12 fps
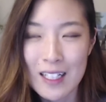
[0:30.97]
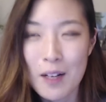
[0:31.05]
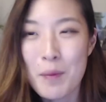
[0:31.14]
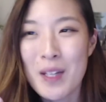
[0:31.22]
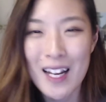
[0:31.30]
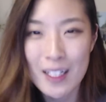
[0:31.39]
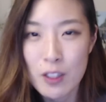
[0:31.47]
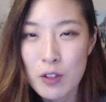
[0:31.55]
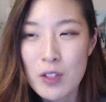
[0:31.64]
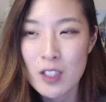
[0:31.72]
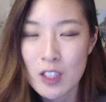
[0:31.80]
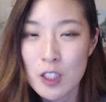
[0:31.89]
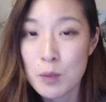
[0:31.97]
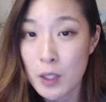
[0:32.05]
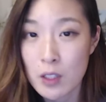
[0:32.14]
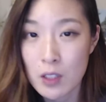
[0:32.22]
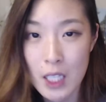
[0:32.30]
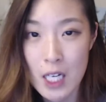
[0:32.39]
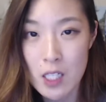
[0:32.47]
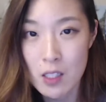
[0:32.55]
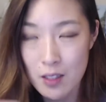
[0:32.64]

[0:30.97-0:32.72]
I mean, I do this on special occasions,